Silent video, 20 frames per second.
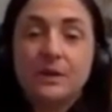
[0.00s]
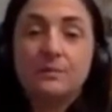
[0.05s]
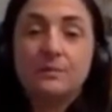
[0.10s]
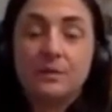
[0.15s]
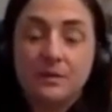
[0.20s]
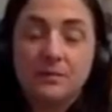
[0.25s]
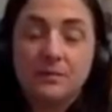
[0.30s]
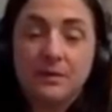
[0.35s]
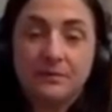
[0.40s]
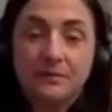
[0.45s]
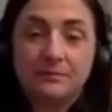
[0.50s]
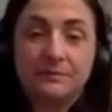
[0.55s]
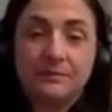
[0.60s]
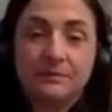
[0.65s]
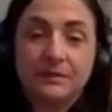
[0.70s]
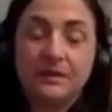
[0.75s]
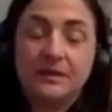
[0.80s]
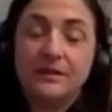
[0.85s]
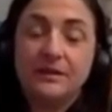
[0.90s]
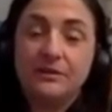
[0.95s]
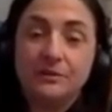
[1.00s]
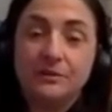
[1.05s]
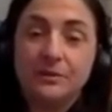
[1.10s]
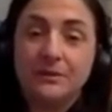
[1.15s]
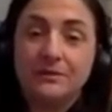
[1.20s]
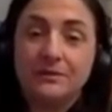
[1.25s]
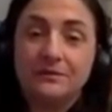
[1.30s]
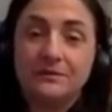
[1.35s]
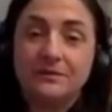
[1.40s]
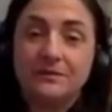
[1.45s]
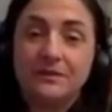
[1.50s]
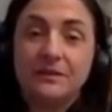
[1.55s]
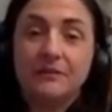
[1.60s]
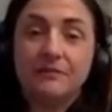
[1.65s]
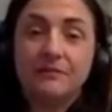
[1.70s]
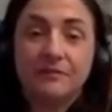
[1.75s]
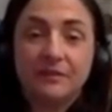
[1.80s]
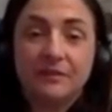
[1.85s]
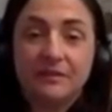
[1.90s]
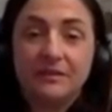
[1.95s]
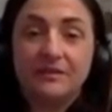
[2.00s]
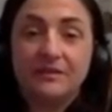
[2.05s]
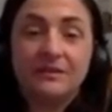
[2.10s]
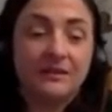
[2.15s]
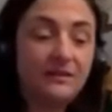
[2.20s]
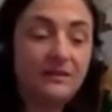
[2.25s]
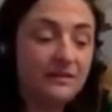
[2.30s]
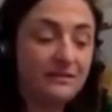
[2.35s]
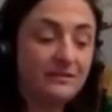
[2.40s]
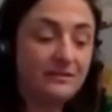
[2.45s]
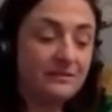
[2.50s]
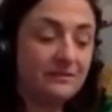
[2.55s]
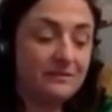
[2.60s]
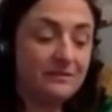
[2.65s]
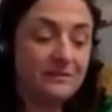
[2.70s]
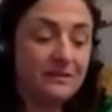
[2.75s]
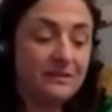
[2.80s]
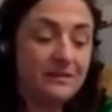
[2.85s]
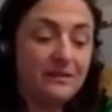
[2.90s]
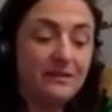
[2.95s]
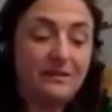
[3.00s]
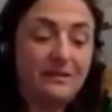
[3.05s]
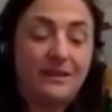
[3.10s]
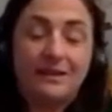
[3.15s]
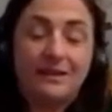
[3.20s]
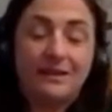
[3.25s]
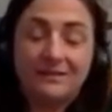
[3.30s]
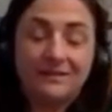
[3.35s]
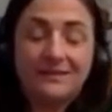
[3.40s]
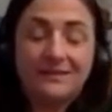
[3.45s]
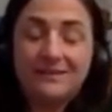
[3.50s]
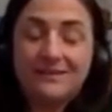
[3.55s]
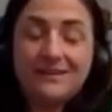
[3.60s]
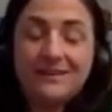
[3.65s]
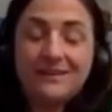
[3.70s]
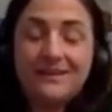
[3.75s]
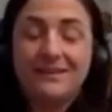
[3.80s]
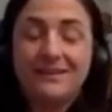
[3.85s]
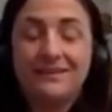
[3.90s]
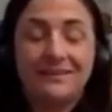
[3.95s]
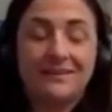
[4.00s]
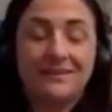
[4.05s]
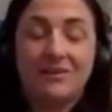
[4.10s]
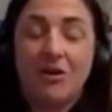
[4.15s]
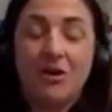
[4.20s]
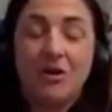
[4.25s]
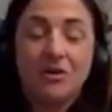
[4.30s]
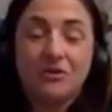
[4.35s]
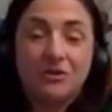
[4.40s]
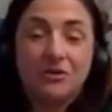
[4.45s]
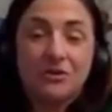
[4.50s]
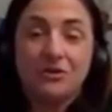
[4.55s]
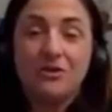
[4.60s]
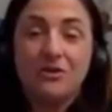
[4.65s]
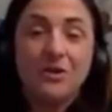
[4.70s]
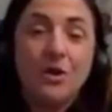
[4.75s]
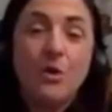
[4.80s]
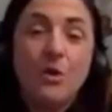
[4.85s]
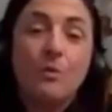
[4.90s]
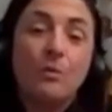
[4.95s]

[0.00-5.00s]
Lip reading: Bring him in. Can he do it? Can he feel it? Can he conquer?